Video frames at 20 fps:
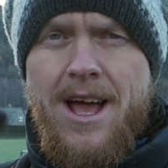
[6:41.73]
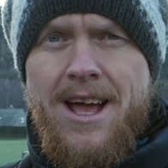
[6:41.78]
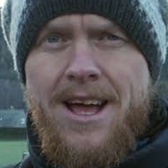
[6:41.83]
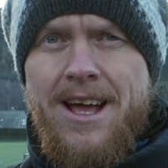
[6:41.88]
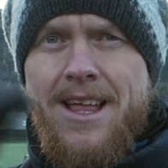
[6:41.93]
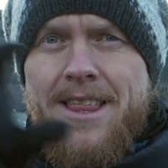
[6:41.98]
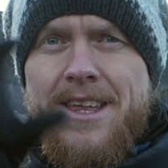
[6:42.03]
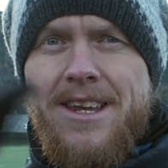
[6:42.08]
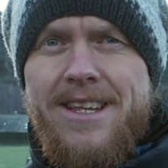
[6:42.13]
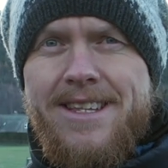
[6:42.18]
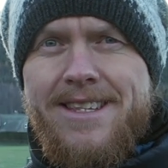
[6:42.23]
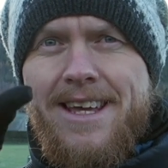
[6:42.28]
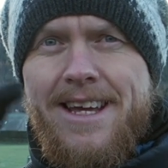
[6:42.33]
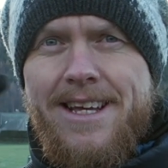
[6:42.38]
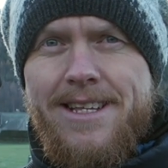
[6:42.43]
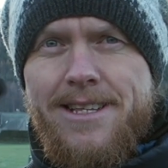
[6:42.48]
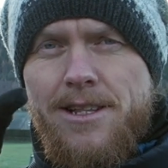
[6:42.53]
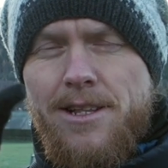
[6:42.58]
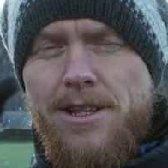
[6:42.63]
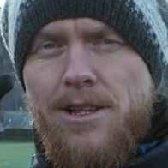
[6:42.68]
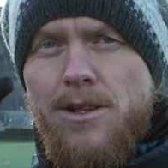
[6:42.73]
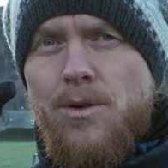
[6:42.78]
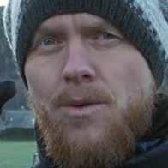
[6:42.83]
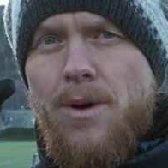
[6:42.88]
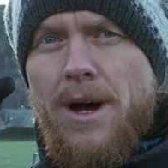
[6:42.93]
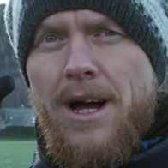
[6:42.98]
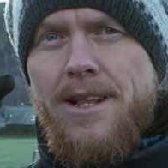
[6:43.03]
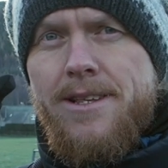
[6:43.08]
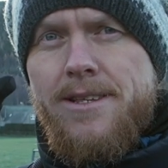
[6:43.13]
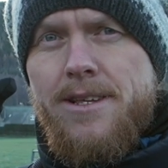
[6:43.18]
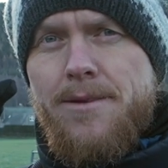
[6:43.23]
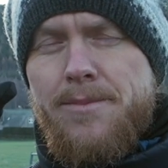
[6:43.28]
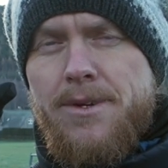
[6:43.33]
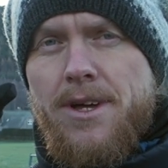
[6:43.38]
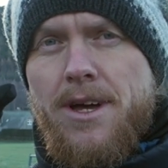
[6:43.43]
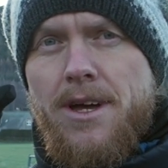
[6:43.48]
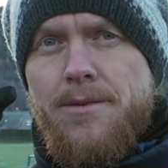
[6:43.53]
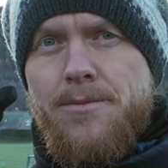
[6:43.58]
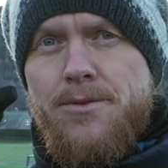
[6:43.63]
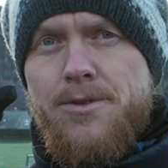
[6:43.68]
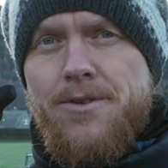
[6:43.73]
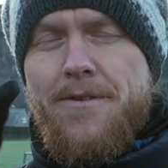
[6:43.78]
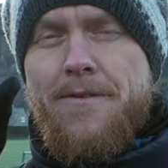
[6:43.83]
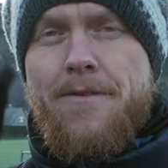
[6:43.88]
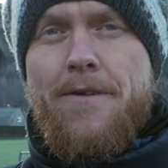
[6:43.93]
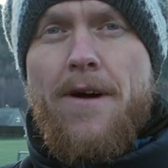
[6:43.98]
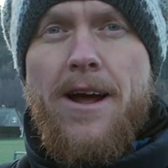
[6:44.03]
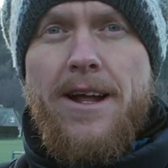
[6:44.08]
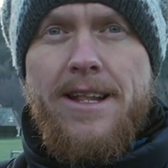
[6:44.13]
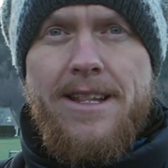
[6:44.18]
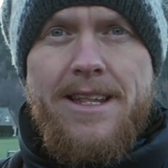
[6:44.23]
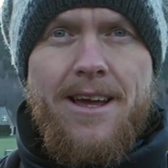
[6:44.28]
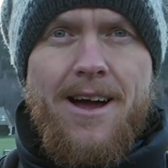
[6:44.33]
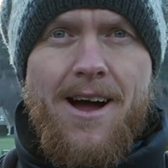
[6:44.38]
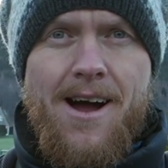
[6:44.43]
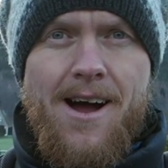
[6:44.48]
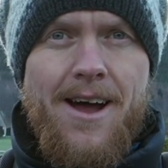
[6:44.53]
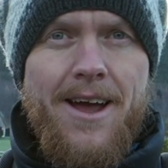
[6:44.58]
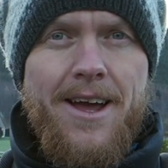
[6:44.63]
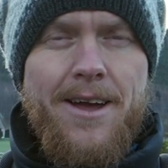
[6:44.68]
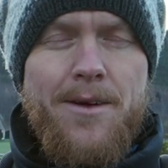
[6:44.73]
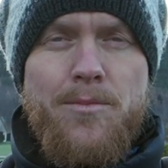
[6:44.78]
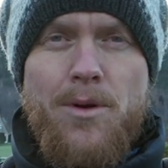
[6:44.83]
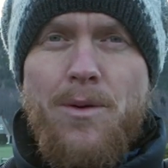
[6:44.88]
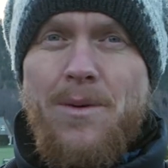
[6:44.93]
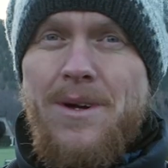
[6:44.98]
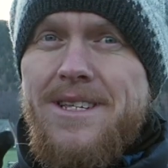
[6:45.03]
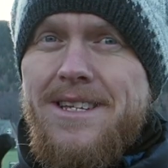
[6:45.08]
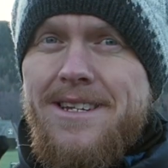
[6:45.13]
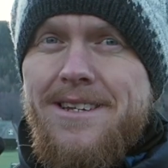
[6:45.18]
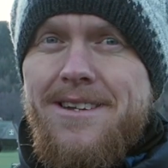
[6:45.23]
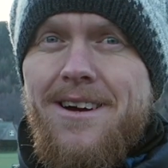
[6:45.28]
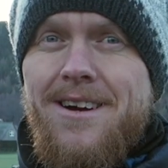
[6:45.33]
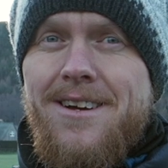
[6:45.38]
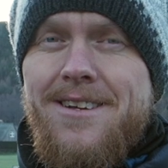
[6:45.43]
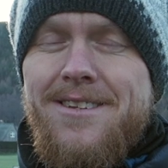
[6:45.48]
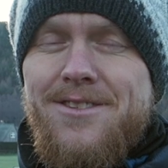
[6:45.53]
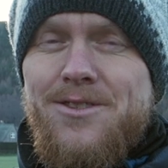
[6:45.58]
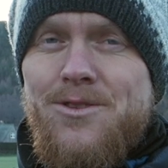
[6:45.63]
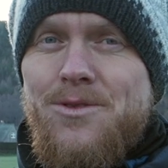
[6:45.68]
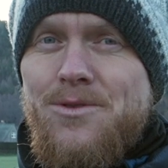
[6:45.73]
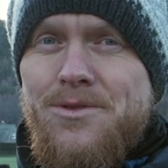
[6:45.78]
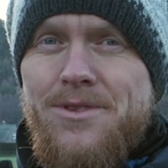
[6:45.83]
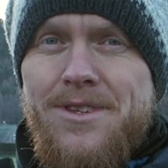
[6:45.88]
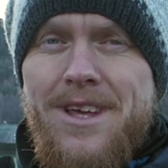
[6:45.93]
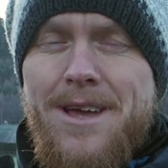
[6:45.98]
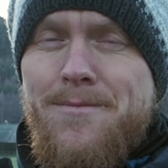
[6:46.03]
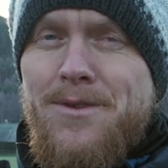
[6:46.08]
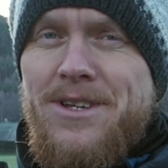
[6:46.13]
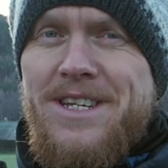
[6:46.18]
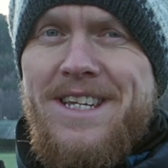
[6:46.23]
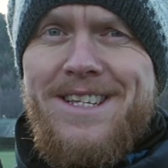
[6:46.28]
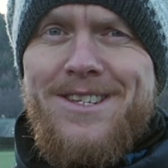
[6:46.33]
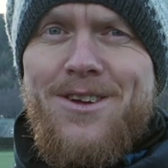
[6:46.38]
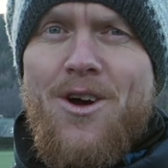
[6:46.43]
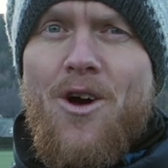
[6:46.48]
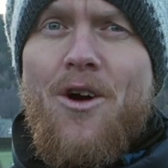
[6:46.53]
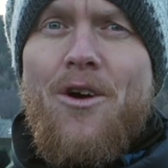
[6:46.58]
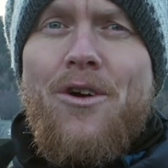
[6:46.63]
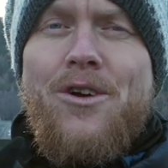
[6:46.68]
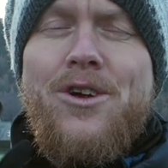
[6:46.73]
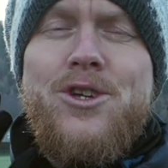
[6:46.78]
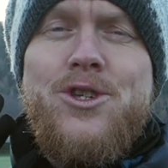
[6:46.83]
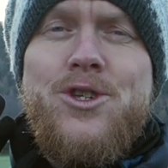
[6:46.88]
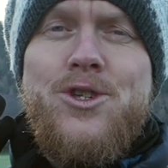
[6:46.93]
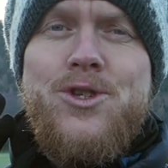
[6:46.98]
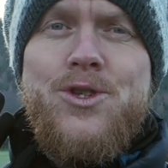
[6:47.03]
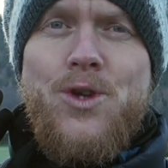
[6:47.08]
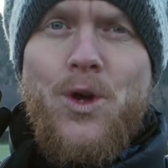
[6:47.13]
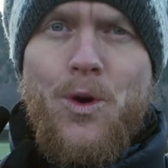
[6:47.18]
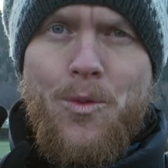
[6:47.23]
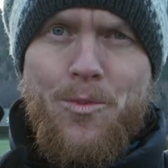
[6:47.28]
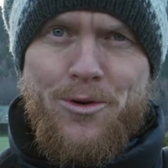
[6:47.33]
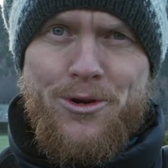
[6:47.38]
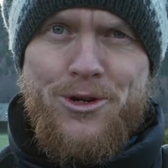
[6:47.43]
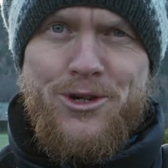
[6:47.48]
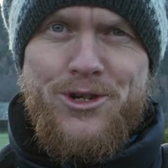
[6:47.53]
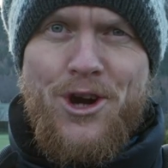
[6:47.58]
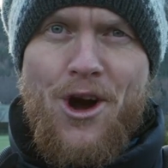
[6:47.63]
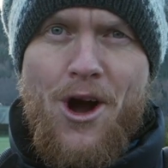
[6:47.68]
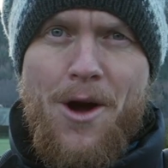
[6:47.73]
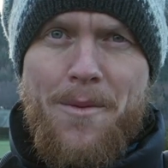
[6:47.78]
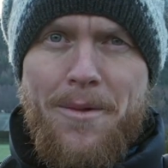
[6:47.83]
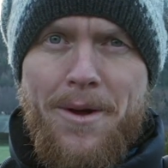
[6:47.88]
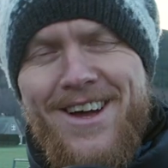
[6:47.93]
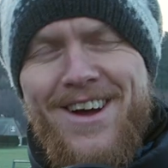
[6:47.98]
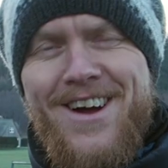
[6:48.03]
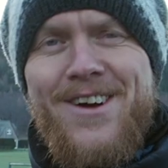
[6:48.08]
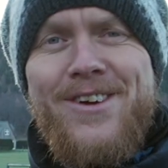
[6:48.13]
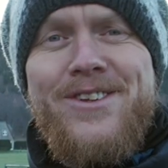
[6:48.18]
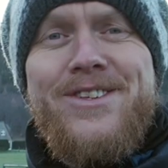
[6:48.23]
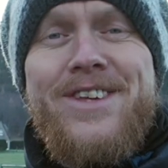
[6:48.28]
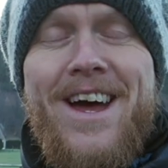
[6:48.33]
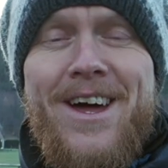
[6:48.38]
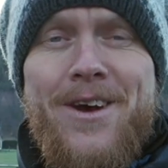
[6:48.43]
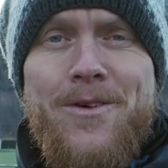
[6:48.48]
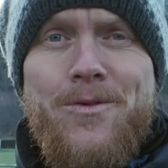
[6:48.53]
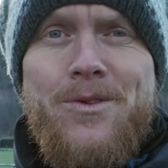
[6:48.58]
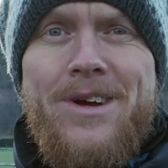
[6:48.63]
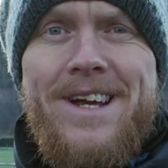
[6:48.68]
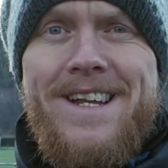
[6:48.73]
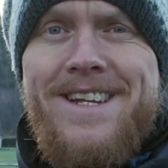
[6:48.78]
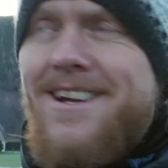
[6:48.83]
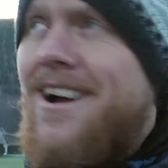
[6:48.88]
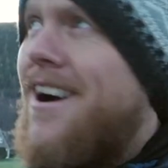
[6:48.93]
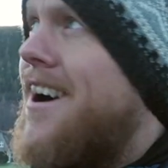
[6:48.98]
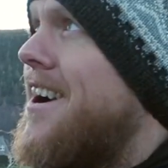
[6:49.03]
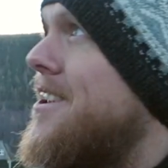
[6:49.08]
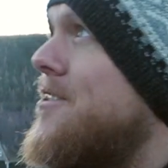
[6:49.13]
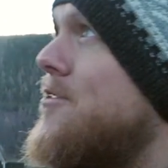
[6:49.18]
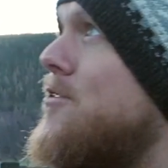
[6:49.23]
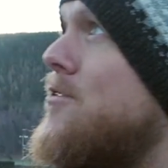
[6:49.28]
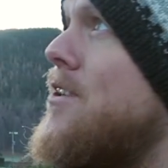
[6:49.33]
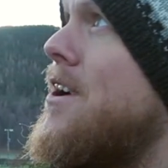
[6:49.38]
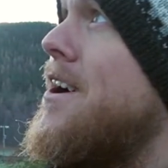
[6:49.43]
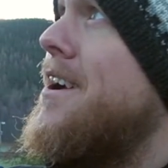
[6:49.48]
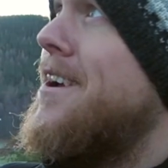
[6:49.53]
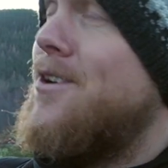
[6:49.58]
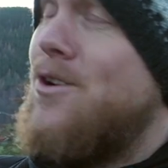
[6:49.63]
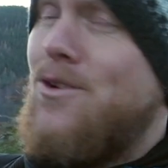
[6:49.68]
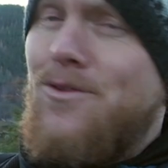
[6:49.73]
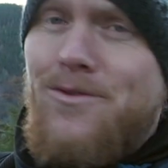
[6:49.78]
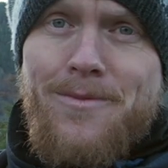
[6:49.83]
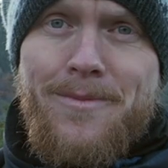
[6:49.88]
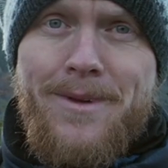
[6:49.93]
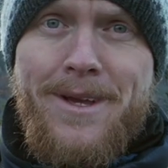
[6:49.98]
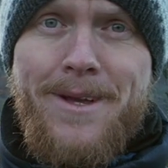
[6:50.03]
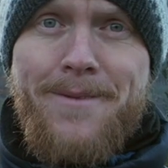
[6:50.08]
and then it takes a little while sometimes to find the eye. But once it does, those images are super sharp. I also had a red kite flying over me,